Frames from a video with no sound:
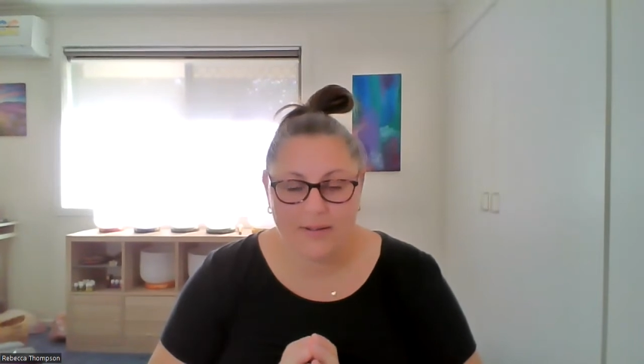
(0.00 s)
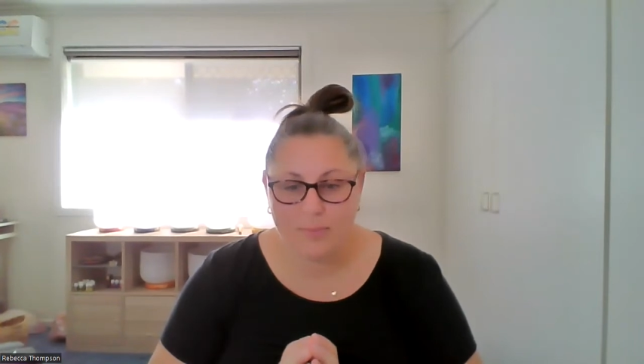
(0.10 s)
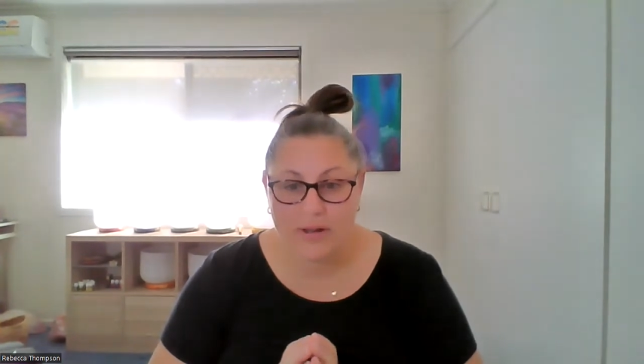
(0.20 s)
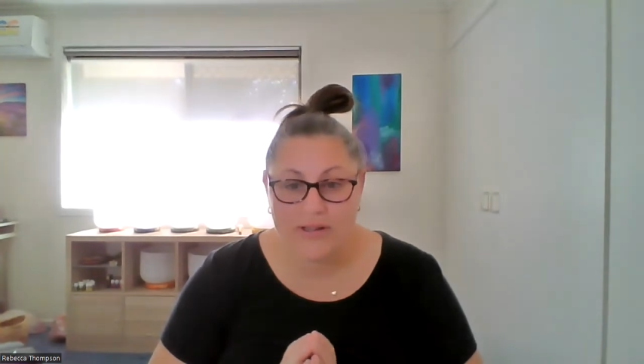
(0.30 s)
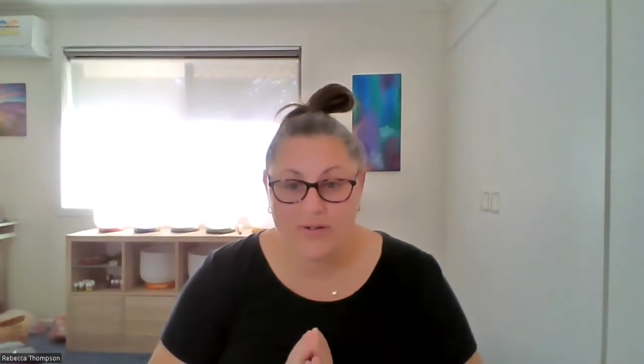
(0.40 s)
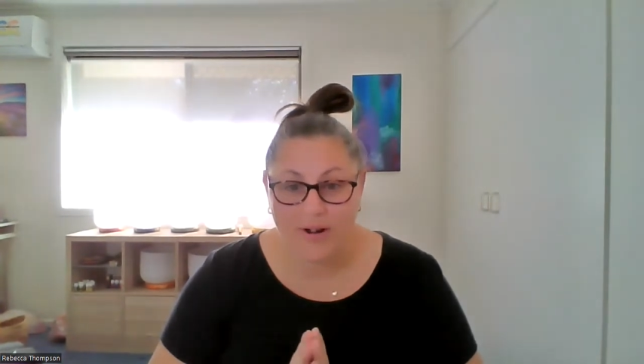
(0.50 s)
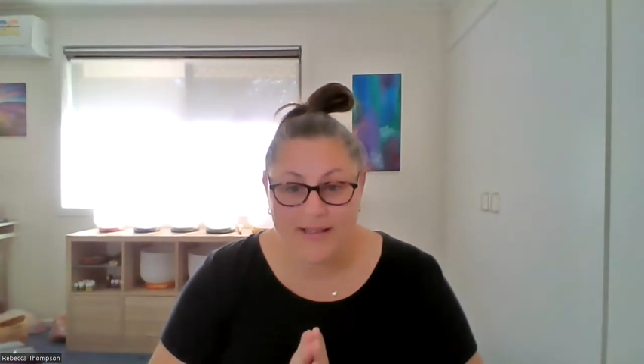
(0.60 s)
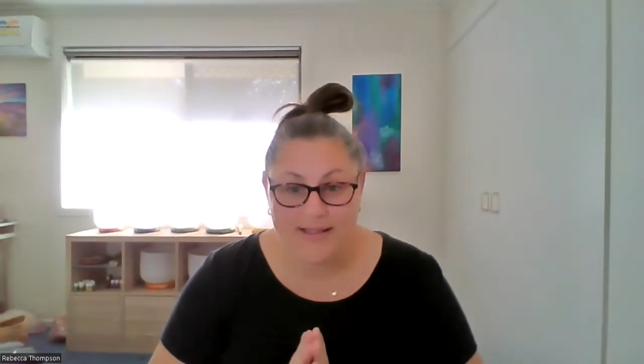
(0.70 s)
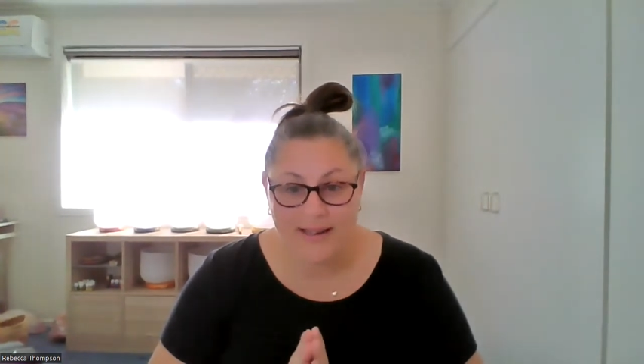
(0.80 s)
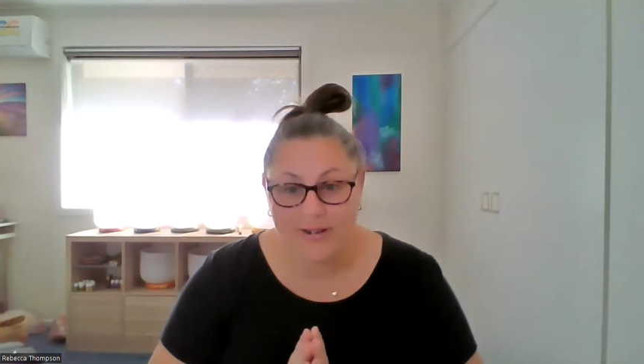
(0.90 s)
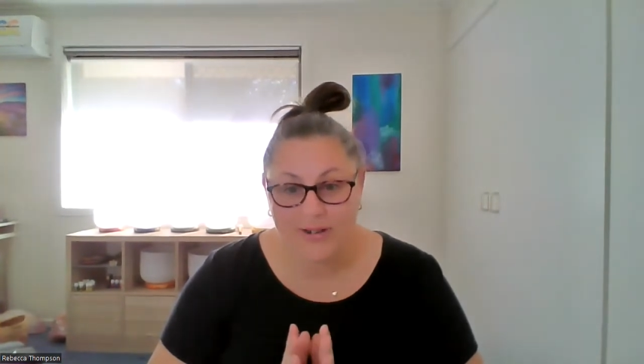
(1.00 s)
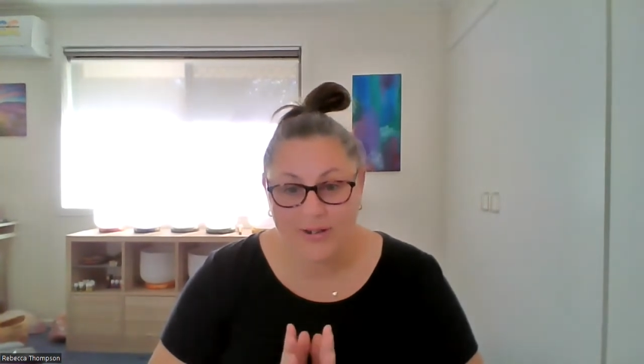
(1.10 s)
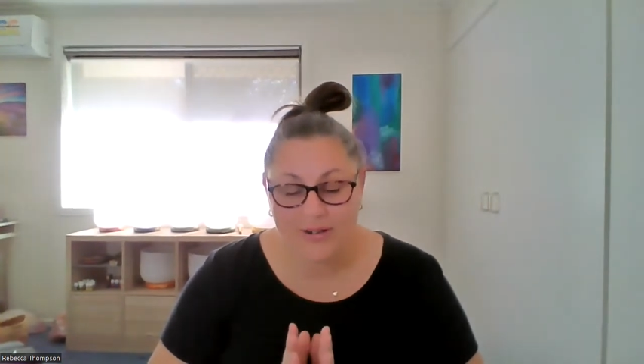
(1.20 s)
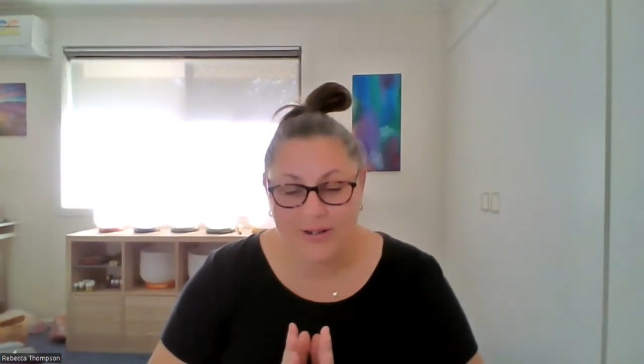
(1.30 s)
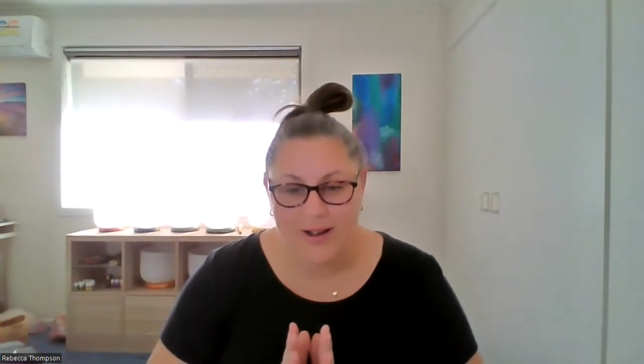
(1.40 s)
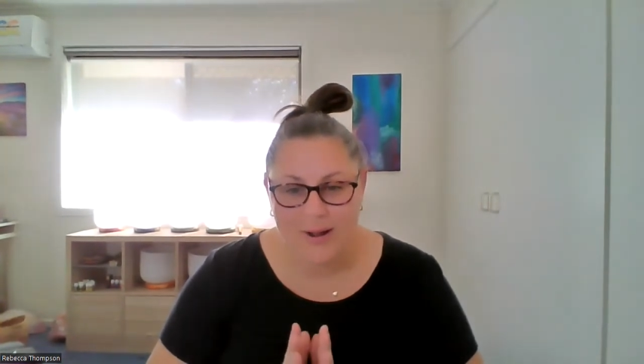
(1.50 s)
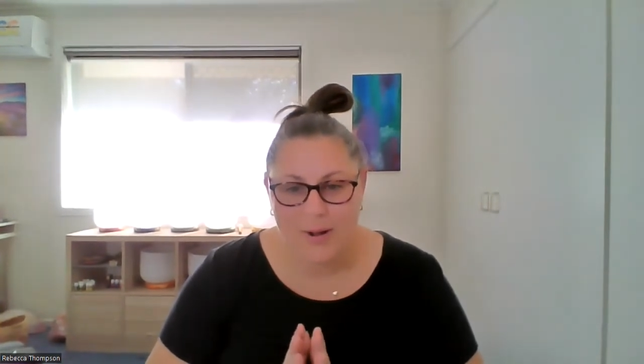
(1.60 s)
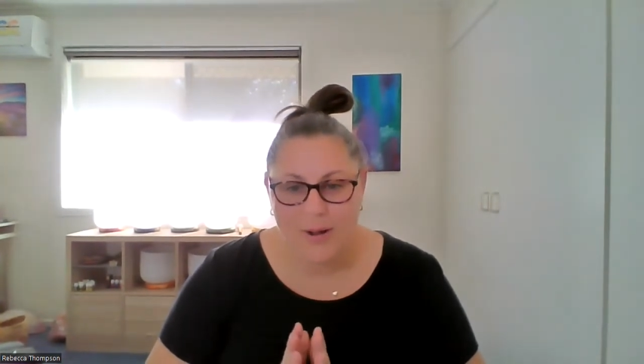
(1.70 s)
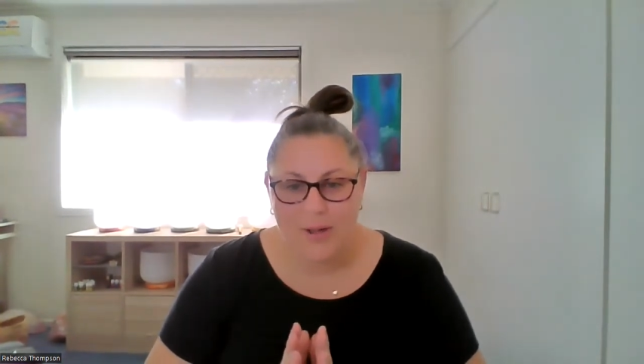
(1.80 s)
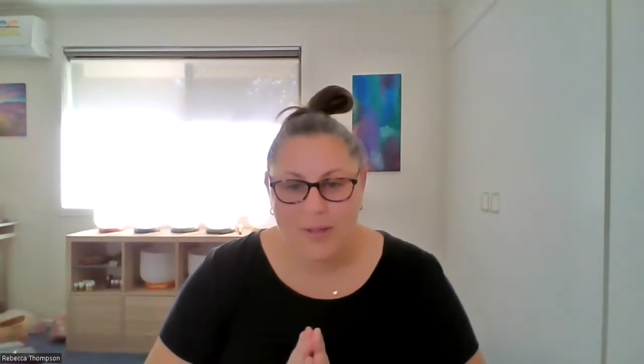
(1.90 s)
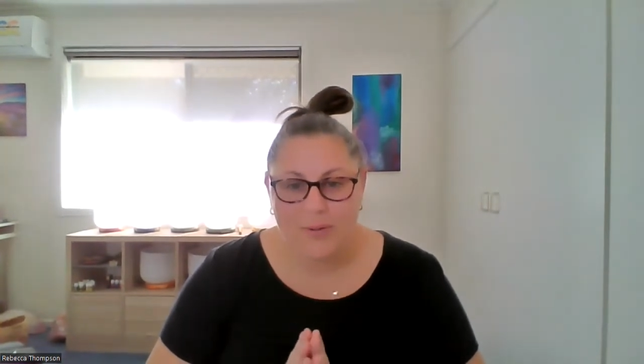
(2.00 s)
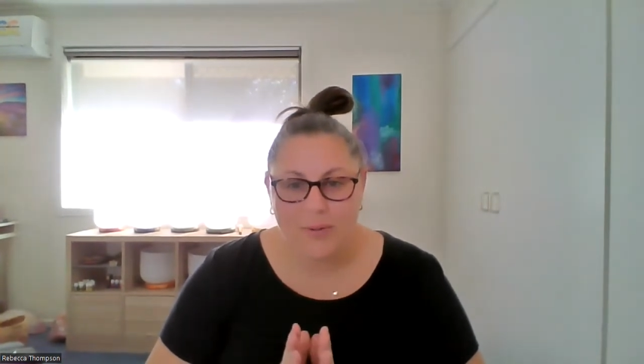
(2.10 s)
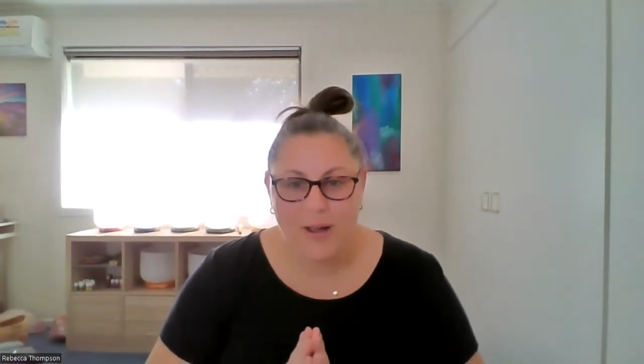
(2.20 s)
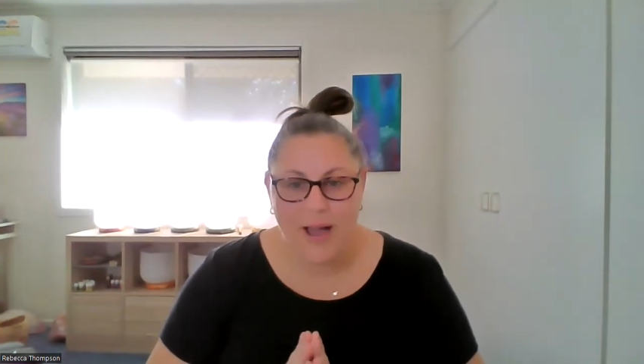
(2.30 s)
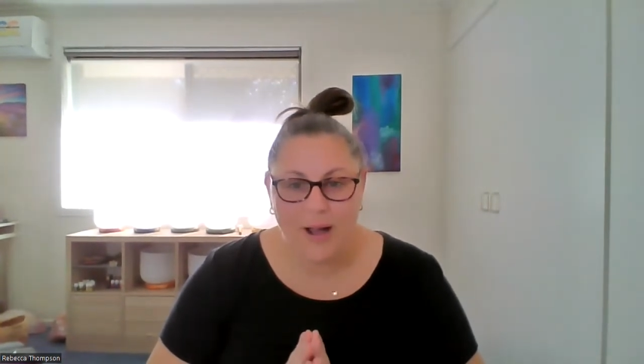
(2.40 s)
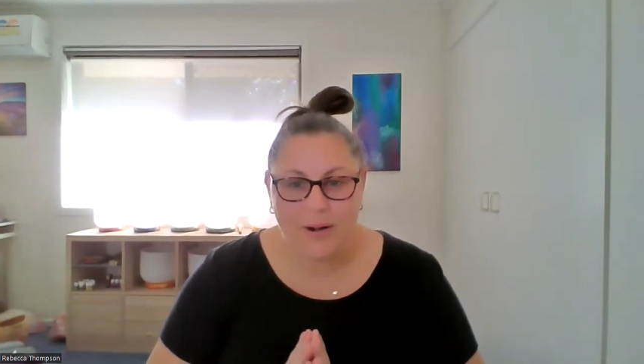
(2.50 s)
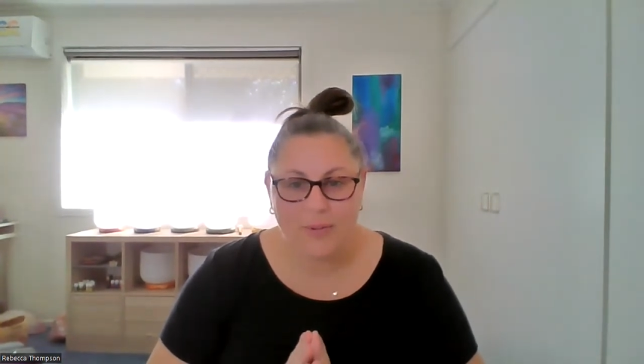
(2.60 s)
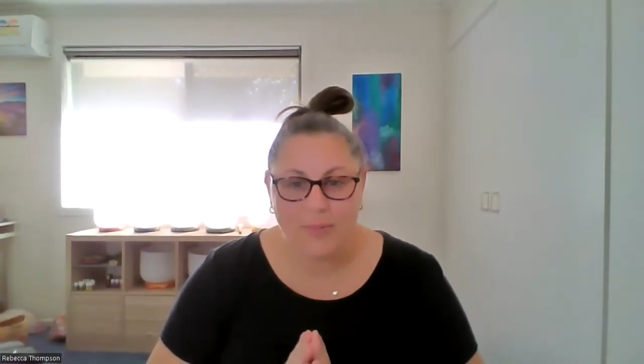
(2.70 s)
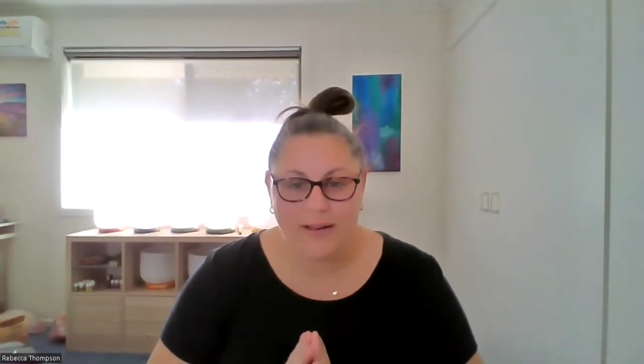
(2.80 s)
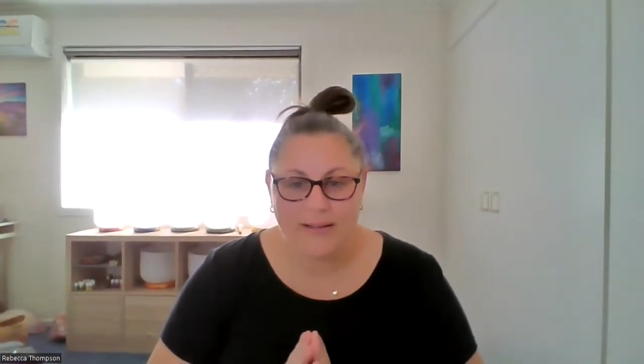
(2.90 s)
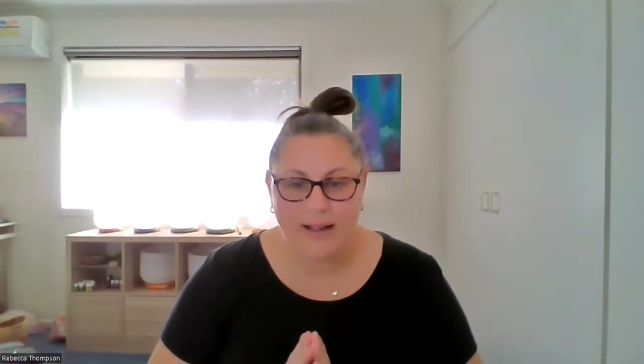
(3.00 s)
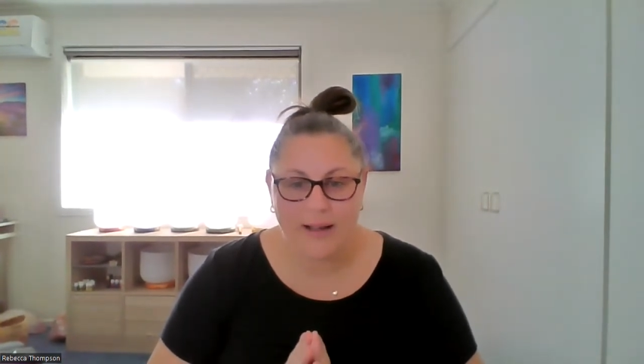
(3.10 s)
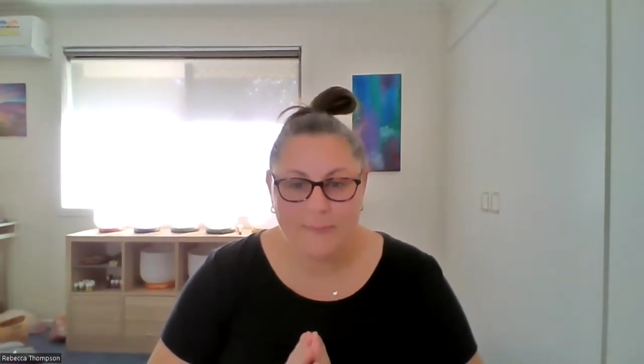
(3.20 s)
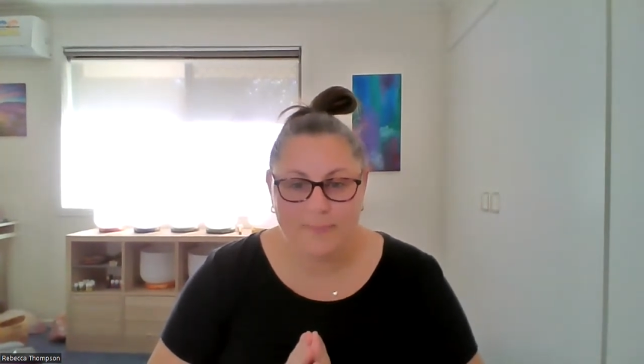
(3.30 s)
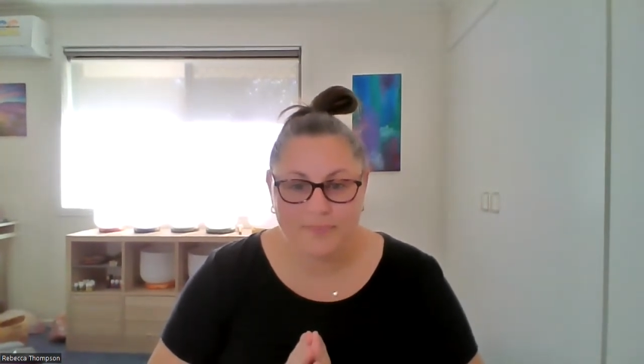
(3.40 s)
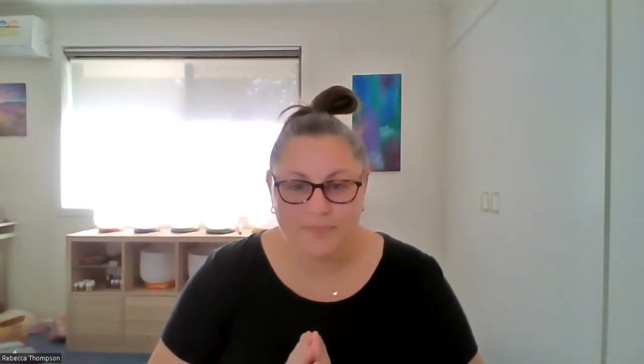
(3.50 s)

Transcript: moisturization throughout winter.